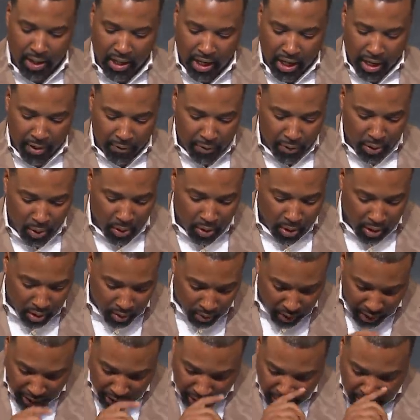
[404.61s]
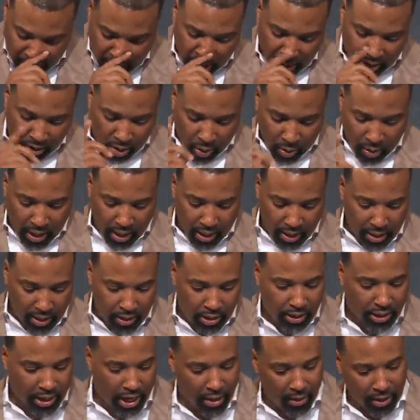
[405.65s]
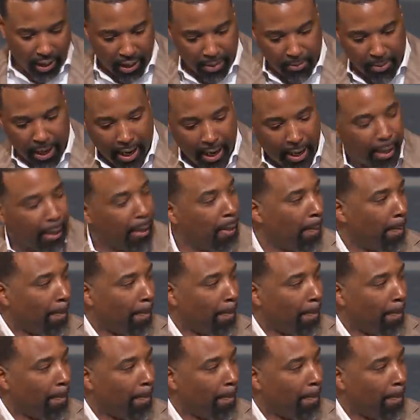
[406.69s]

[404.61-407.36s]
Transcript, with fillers: If you agree, go ahead and shout amen.